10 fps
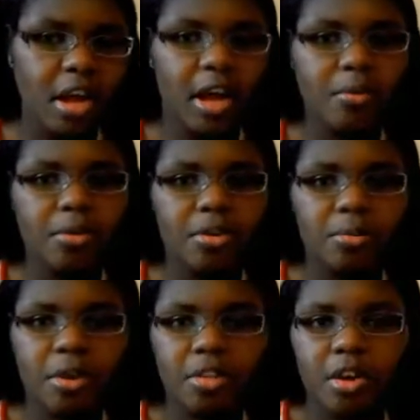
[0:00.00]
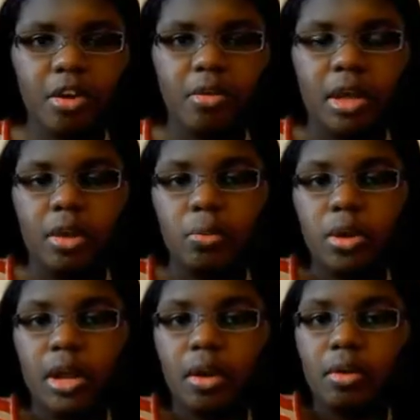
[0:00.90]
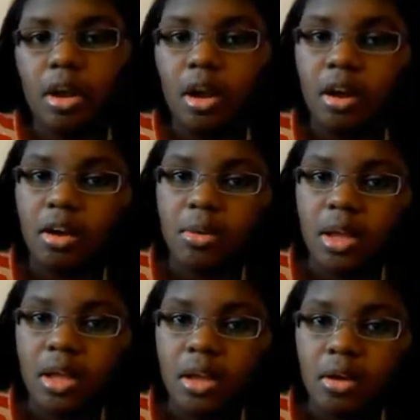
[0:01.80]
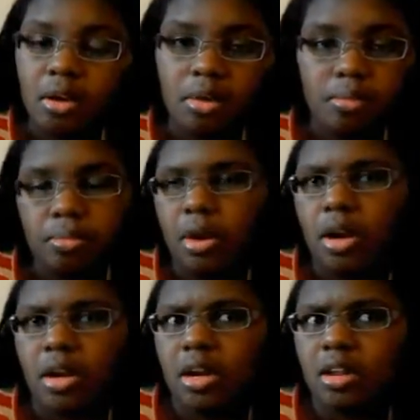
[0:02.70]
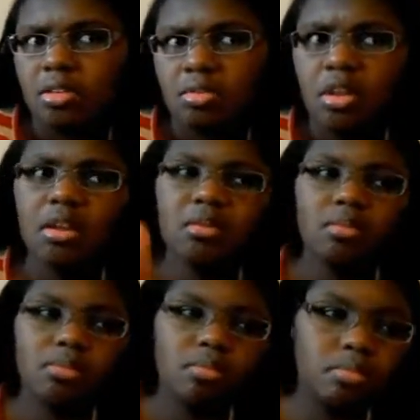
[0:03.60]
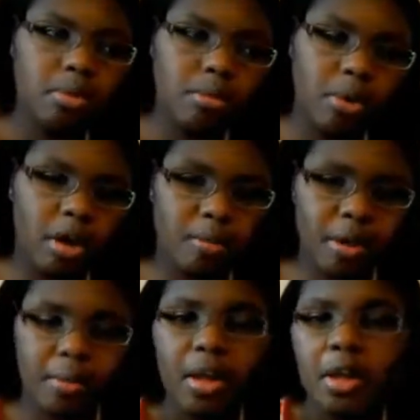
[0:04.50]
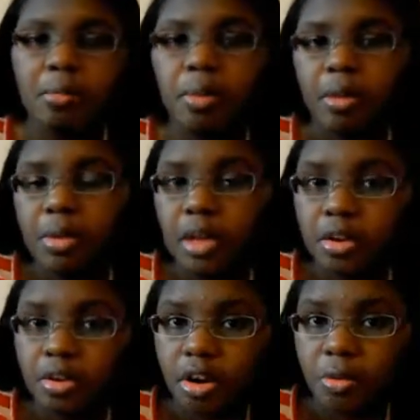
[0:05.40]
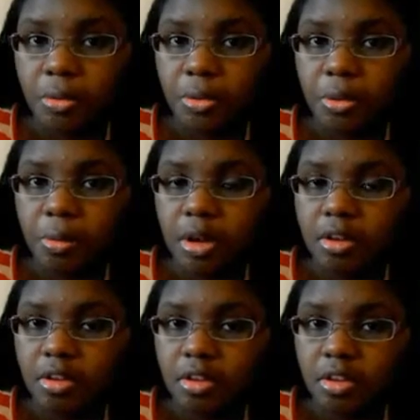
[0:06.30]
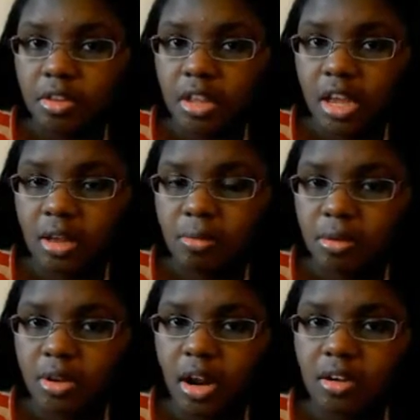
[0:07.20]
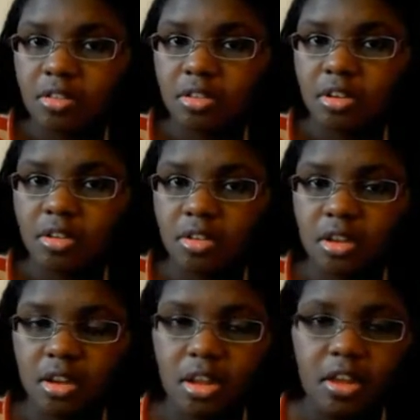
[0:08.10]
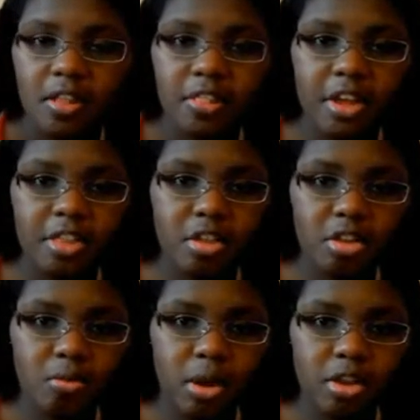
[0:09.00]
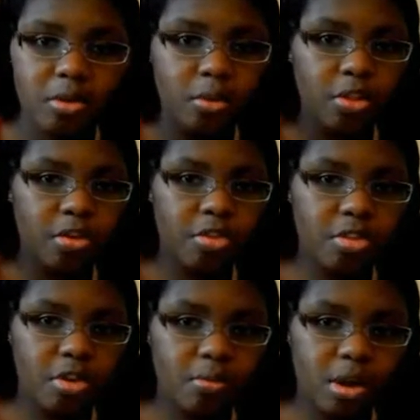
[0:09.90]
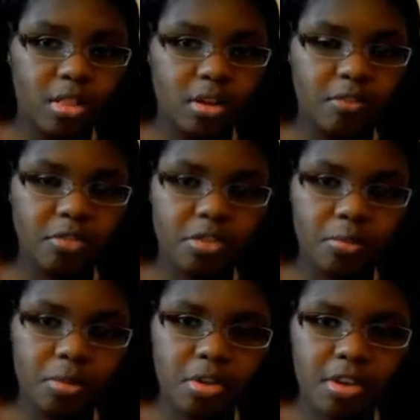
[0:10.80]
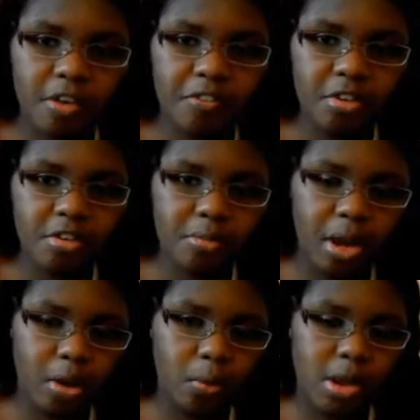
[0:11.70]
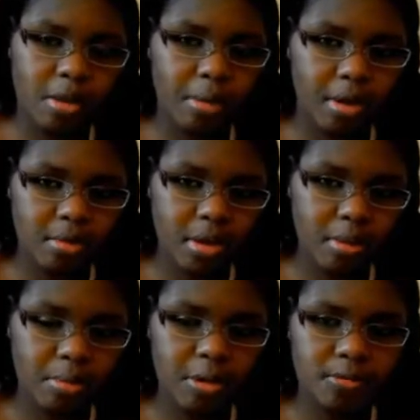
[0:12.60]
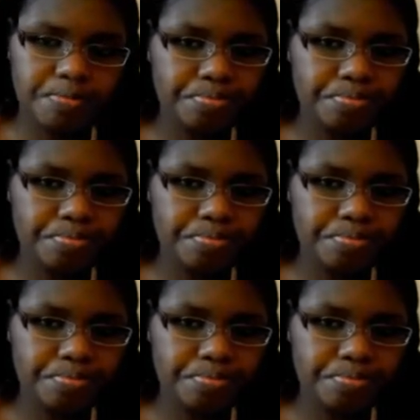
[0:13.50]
I would have rather her like went out in the hallway or probably not that's like people walking by, but maybe into her room and discuss that, not discussing that situation with her son right there. For some reason, I felt some kind of way about that, but